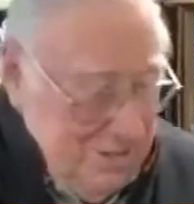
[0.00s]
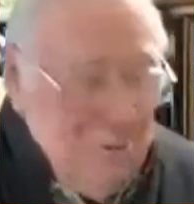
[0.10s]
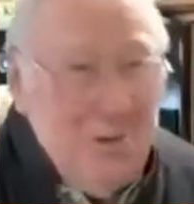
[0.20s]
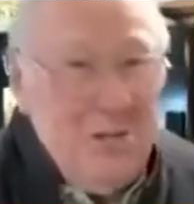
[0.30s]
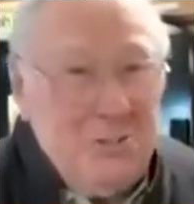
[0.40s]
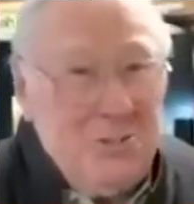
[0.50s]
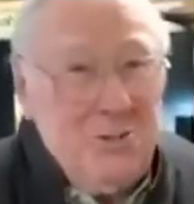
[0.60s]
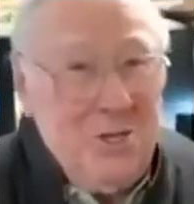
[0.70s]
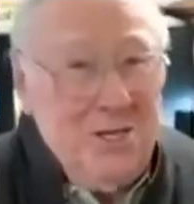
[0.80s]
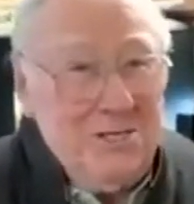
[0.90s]
there really
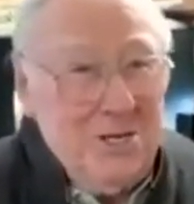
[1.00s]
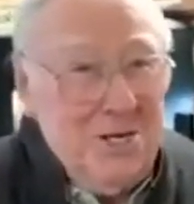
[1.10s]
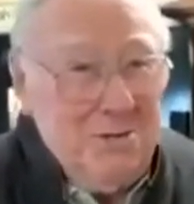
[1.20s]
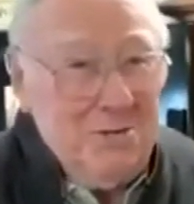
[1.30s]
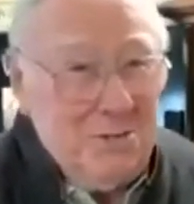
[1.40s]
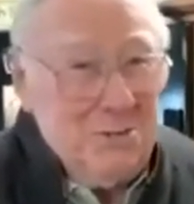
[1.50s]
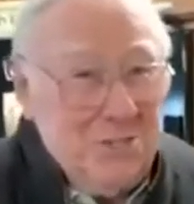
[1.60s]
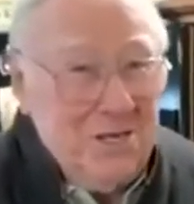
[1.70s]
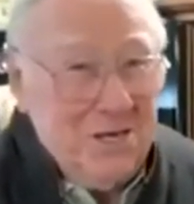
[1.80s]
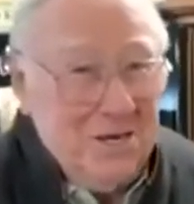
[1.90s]
truly is an Irish
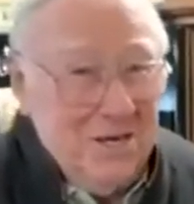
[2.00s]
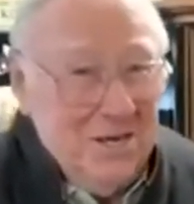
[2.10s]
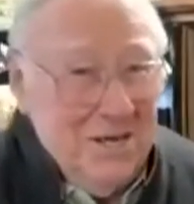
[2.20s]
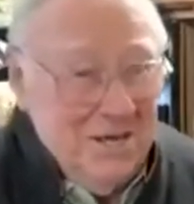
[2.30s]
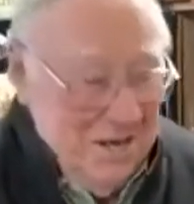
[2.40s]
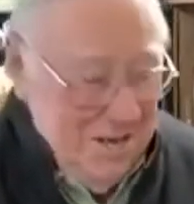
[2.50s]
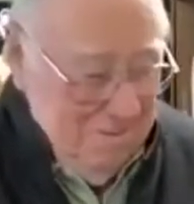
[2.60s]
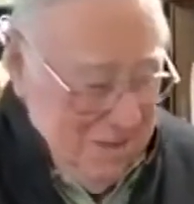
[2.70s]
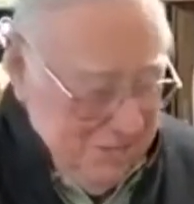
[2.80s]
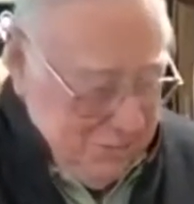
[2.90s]
cuisine. Yeah.
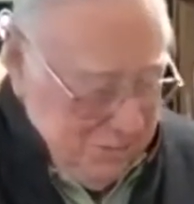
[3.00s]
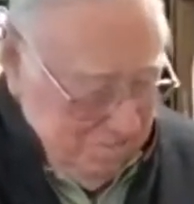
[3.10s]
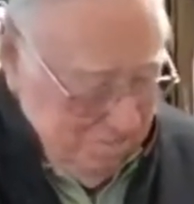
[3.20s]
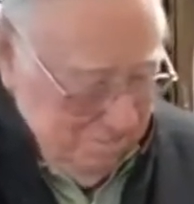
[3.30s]
Yes.